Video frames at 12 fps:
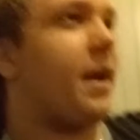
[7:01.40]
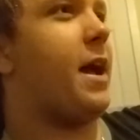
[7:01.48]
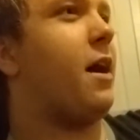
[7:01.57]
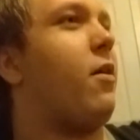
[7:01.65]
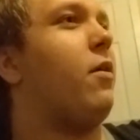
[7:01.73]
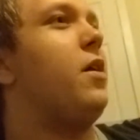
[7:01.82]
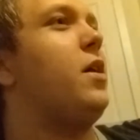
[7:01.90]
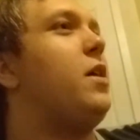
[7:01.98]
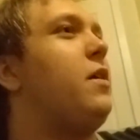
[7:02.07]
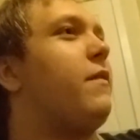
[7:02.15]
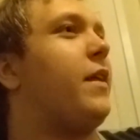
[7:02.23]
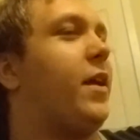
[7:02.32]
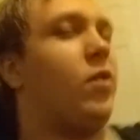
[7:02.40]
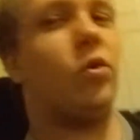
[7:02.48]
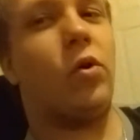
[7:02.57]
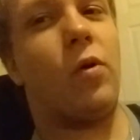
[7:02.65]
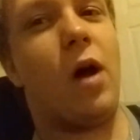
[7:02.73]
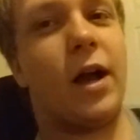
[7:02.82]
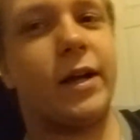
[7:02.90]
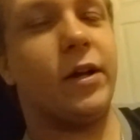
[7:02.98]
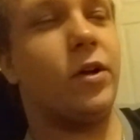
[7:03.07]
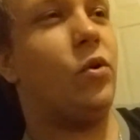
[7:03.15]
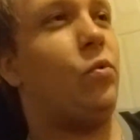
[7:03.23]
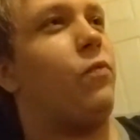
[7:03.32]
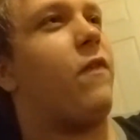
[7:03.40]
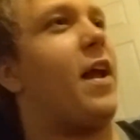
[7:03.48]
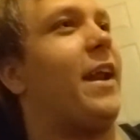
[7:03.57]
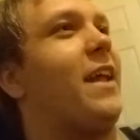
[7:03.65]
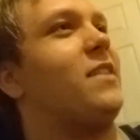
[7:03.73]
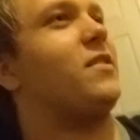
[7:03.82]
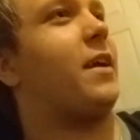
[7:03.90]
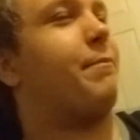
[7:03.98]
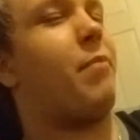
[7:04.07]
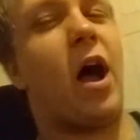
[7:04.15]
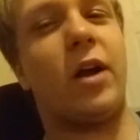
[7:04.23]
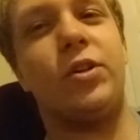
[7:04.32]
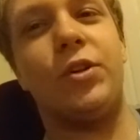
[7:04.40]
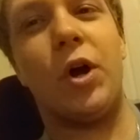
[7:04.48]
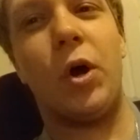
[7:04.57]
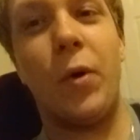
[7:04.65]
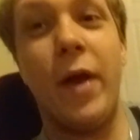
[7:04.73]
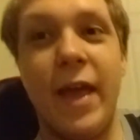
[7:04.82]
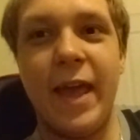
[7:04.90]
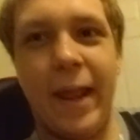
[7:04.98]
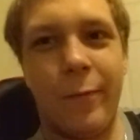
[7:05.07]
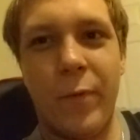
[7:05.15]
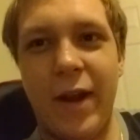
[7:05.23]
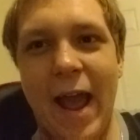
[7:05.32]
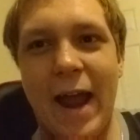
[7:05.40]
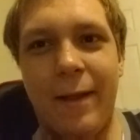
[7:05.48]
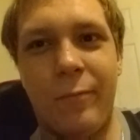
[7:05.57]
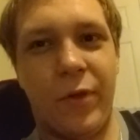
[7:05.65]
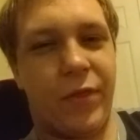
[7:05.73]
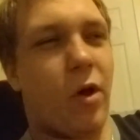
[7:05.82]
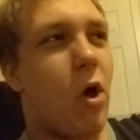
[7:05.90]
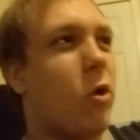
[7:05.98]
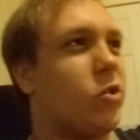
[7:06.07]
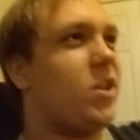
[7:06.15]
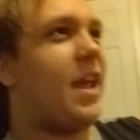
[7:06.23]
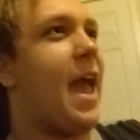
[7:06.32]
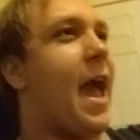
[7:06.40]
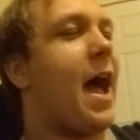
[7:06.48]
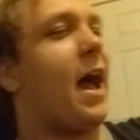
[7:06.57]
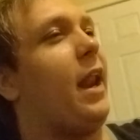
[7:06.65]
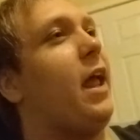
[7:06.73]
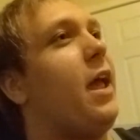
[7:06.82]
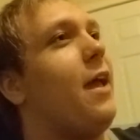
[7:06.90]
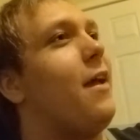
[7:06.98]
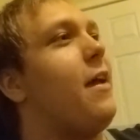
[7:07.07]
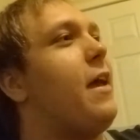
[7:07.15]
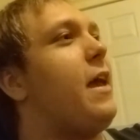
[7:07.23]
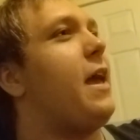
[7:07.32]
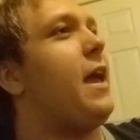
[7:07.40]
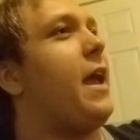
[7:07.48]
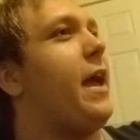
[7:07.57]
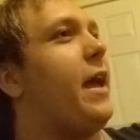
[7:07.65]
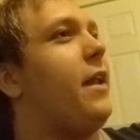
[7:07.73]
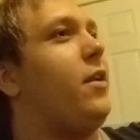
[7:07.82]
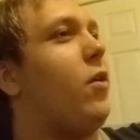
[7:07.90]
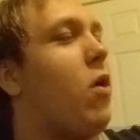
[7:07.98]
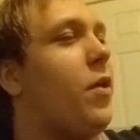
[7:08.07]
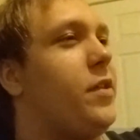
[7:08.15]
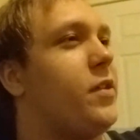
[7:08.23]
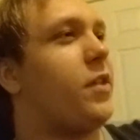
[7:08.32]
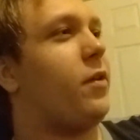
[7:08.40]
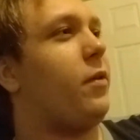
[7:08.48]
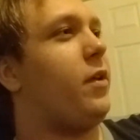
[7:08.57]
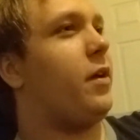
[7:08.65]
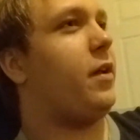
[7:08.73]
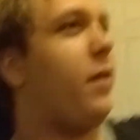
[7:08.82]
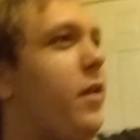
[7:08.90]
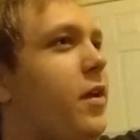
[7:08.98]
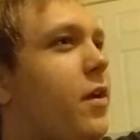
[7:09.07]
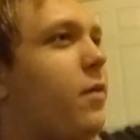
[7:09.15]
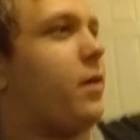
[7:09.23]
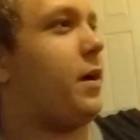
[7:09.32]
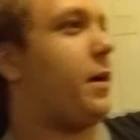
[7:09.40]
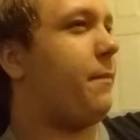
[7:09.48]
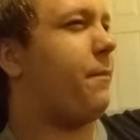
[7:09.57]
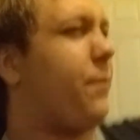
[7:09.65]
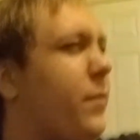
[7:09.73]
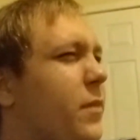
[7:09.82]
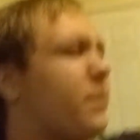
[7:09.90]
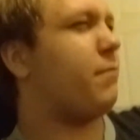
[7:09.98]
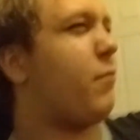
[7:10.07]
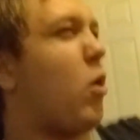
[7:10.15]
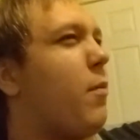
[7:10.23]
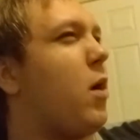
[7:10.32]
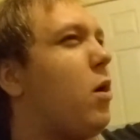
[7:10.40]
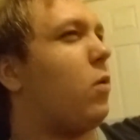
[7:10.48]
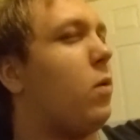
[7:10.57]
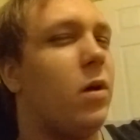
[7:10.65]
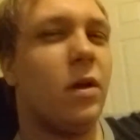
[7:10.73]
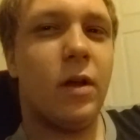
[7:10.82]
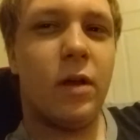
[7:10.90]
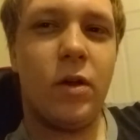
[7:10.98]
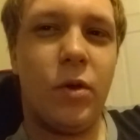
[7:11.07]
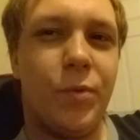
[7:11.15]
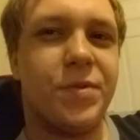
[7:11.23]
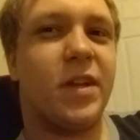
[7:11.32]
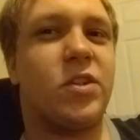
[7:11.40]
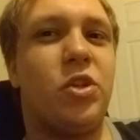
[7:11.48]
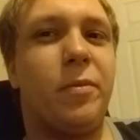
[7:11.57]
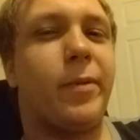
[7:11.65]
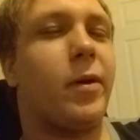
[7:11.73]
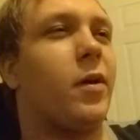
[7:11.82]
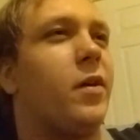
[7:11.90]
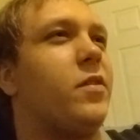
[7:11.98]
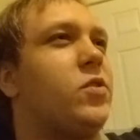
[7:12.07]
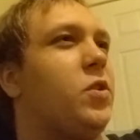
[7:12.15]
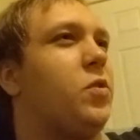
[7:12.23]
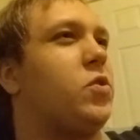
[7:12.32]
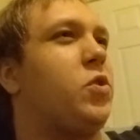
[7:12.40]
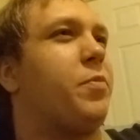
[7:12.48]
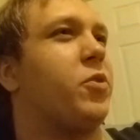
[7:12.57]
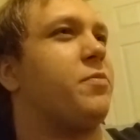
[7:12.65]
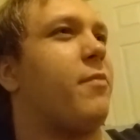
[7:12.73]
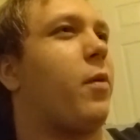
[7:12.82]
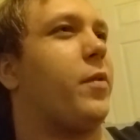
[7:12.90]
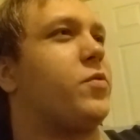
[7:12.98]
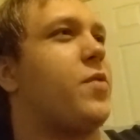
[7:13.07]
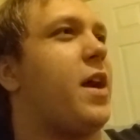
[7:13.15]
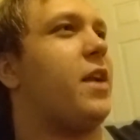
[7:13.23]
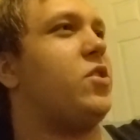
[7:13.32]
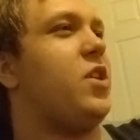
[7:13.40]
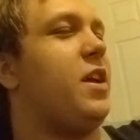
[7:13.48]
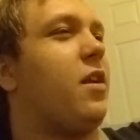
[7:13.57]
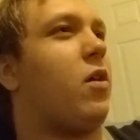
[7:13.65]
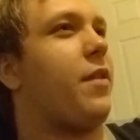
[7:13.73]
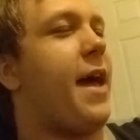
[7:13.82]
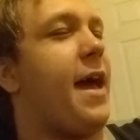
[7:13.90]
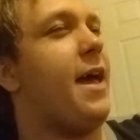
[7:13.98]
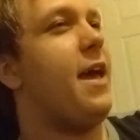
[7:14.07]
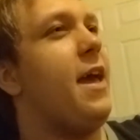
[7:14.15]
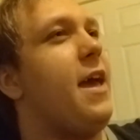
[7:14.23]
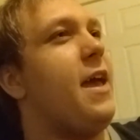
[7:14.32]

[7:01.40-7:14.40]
now. You've got, like, Uraraka, who fought against, like, Bakugo and went at him with all she had. And, you know, all these other, you know, Momo, who's, like, super, super smart with strategy and all that.